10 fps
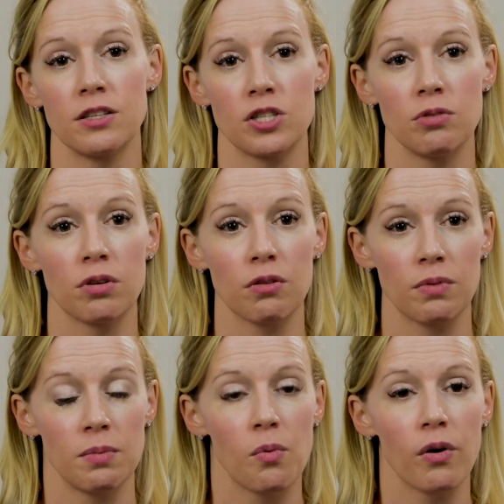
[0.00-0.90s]
in 2 or
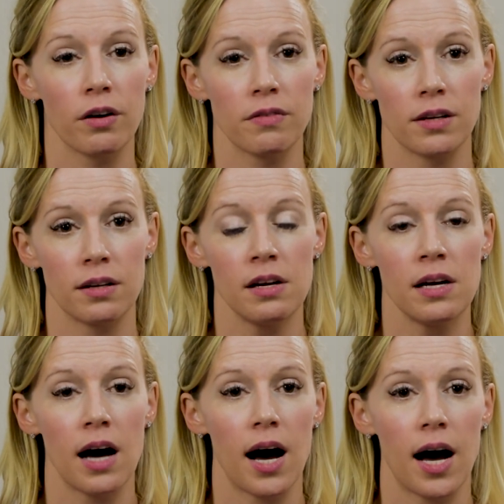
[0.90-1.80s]
3 more of the
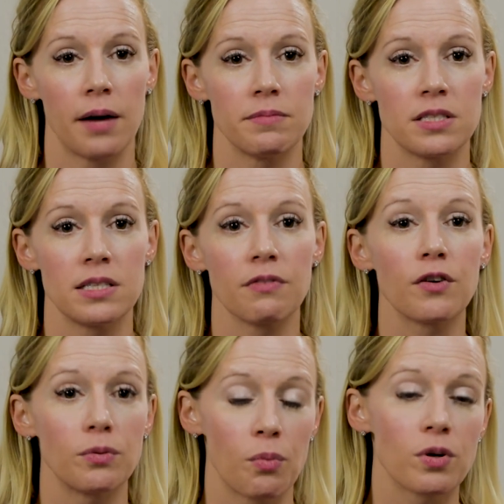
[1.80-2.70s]

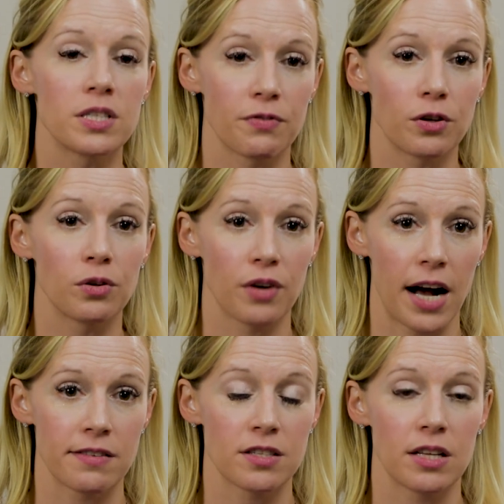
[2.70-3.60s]
more difficult
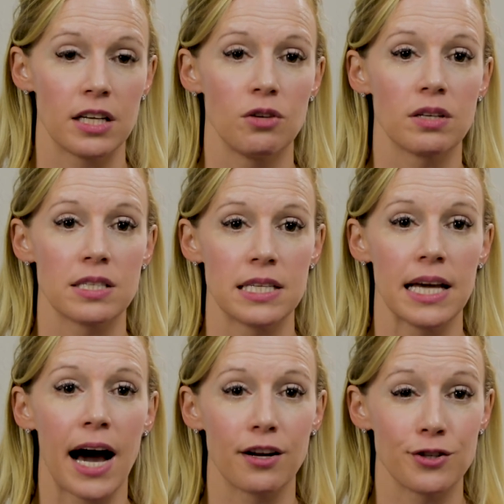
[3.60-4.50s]
graphs so that you can see
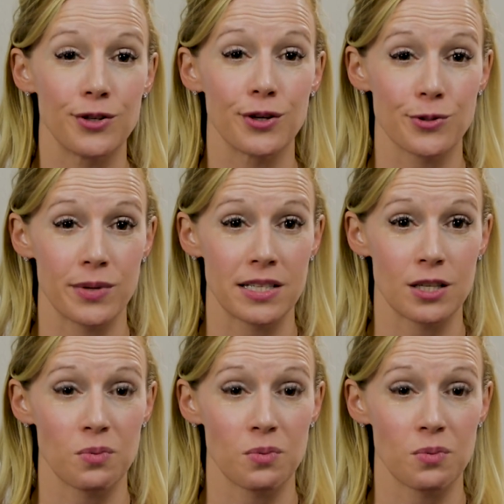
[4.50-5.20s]
how to do those ones as